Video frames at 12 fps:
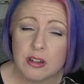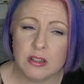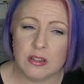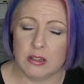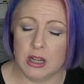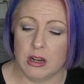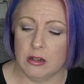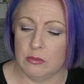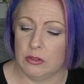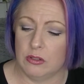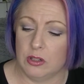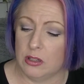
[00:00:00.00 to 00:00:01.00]
It's not terrible,
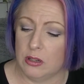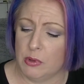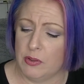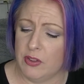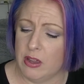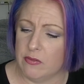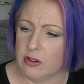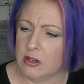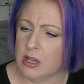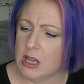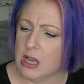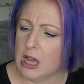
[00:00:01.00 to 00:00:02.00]
it's just not my favorite.
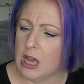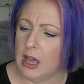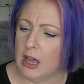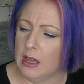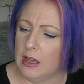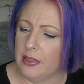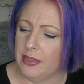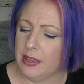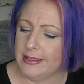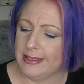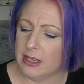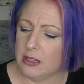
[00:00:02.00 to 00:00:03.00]

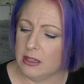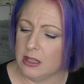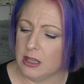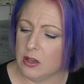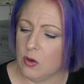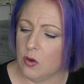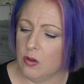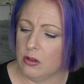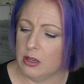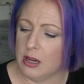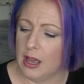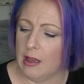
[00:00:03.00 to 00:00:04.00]
This is the
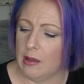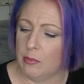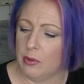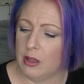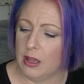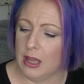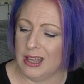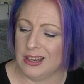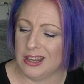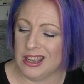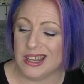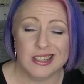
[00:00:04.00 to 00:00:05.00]
Orchid Amber and
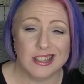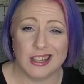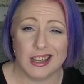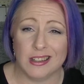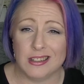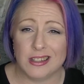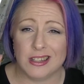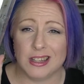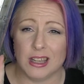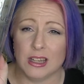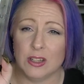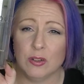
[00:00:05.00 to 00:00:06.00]
Incense.
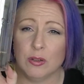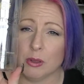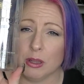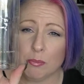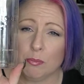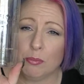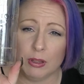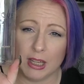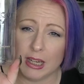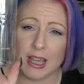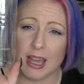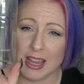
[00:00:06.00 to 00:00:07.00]
It took me
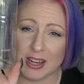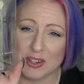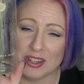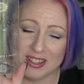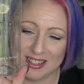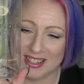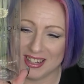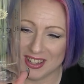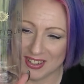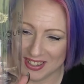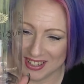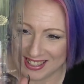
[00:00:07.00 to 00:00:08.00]
bloody ages to
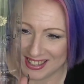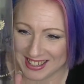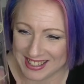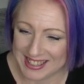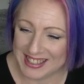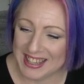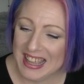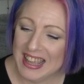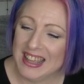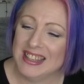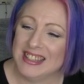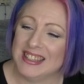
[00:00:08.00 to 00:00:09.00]
use this.
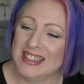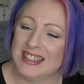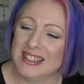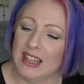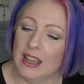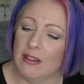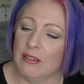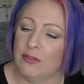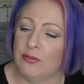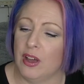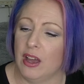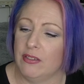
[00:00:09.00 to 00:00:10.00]
This is like, what,
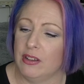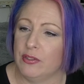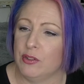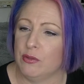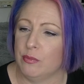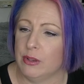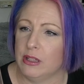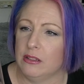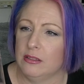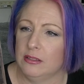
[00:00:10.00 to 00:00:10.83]
500ml?